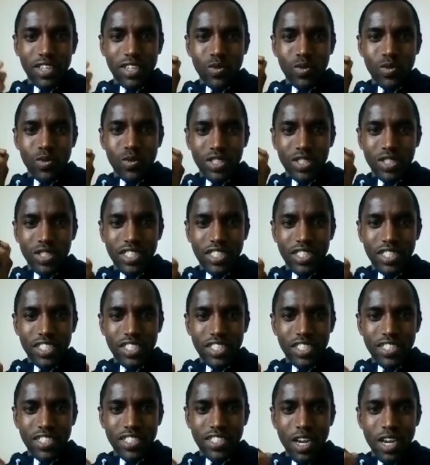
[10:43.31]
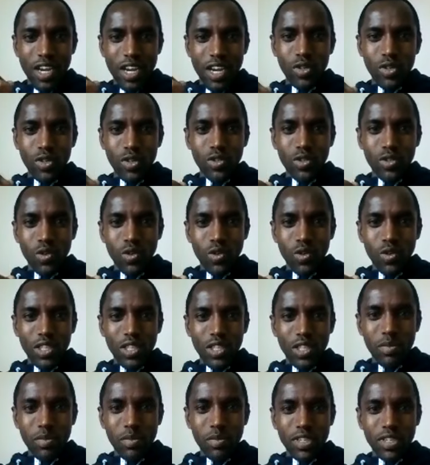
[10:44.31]
With this, I wish you all
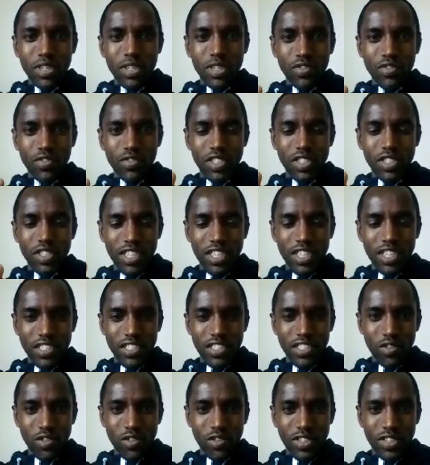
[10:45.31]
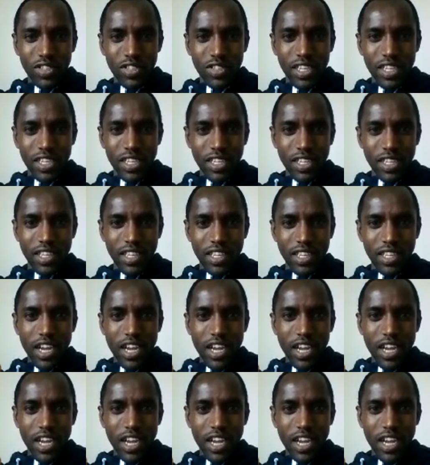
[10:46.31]
the best for the rest of the day.